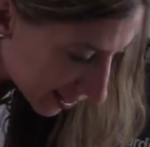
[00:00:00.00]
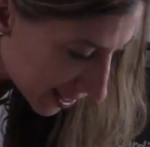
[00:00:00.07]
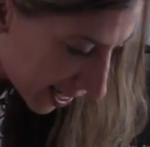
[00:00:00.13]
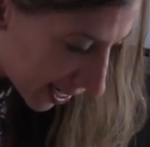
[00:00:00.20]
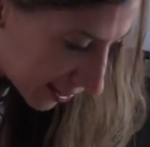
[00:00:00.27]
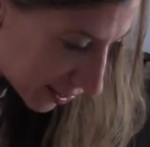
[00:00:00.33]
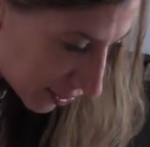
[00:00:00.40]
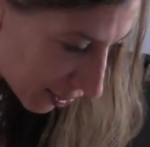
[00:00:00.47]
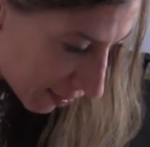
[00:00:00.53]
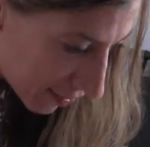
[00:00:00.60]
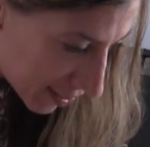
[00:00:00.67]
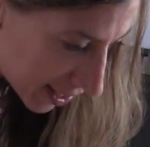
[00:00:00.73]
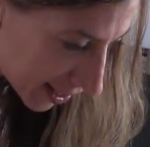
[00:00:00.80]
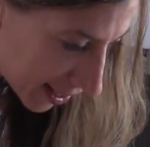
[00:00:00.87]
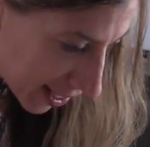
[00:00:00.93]
the dancer,
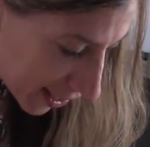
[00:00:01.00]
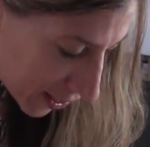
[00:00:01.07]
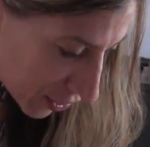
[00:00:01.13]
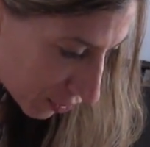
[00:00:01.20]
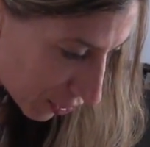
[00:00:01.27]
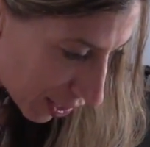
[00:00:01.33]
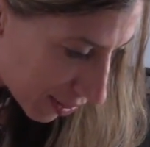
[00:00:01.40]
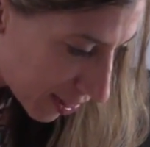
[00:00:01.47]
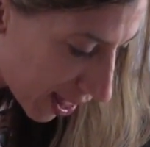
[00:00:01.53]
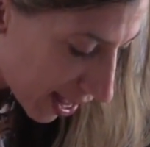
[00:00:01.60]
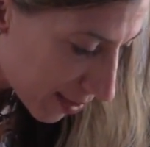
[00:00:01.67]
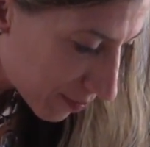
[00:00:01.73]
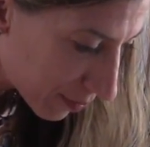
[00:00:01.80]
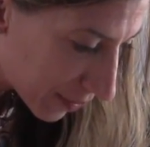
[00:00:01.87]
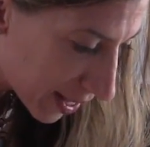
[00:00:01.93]
everything
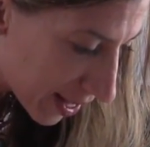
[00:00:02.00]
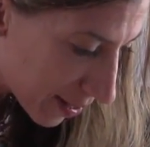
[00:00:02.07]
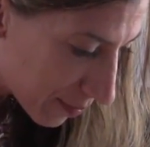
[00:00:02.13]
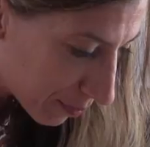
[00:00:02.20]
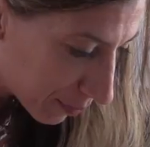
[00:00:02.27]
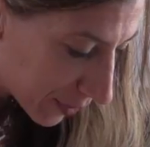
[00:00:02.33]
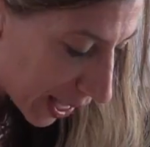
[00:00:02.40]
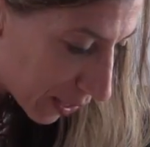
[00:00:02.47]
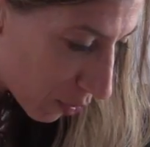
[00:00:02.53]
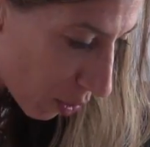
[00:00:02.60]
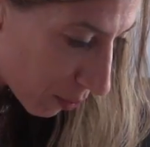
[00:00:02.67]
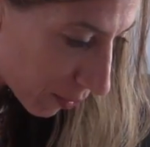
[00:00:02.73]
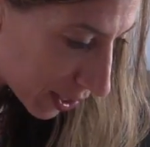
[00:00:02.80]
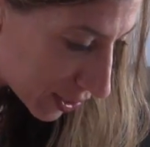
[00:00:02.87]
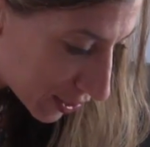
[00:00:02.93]
that
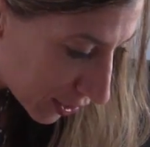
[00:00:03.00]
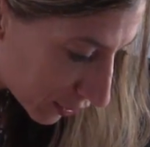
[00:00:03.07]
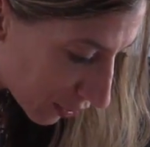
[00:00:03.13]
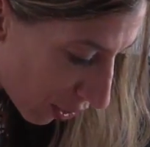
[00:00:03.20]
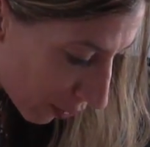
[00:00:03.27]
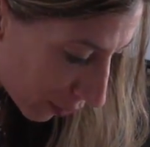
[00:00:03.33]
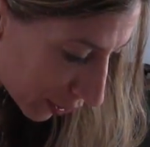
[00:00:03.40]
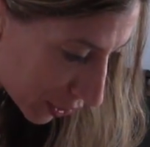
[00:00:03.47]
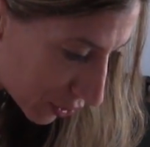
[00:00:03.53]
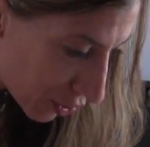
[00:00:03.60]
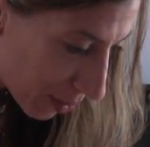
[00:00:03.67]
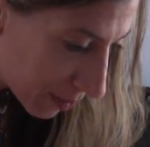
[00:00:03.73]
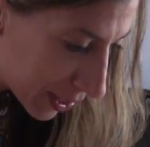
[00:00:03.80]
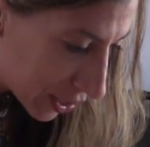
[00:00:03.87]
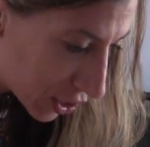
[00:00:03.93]
incorporates the lower
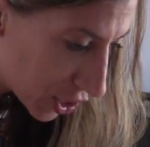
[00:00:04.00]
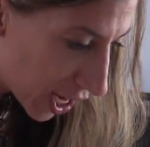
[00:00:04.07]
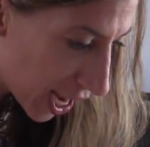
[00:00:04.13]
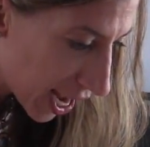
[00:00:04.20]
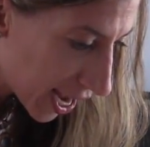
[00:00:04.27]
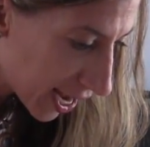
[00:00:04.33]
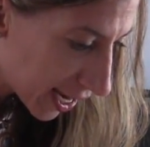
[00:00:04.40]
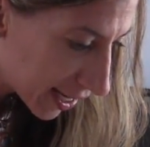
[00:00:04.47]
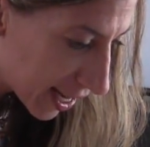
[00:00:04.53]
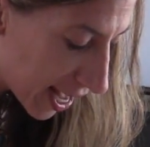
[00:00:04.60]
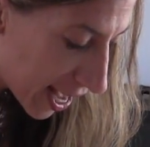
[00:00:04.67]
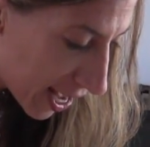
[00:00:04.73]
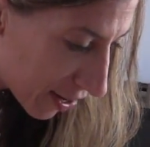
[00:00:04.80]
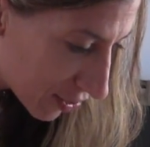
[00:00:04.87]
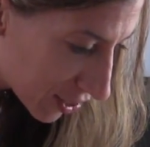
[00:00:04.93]
extremity chain,
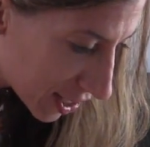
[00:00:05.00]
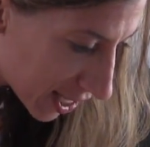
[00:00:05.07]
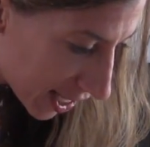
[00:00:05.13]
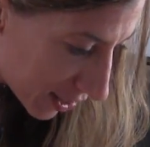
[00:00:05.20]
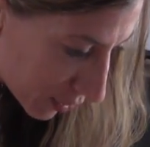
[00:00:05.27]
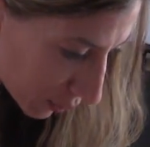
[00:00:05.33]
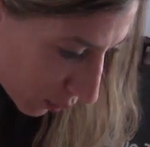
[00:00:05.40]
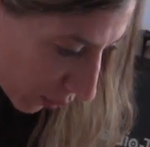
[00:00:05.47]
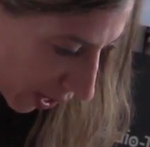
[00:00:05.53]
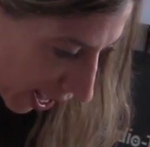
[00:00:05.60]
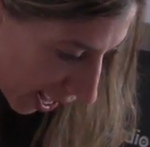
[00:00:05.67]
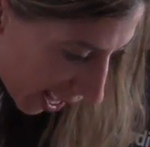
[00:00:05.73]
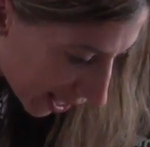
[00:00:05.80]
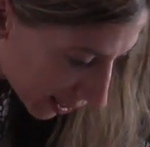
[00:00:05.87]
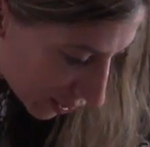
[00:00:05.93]
here's a nice
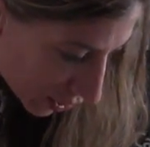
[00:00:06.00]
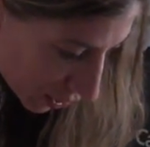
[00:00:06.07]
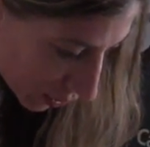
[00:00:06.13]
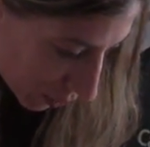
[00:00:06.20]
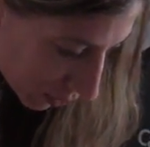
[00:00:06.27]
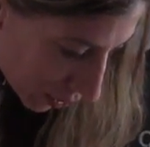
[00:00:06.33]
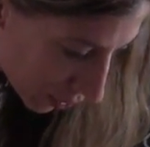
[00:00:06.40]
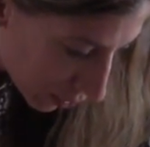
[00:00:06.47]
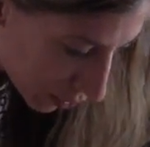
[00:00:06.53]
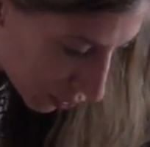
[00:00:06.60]
way to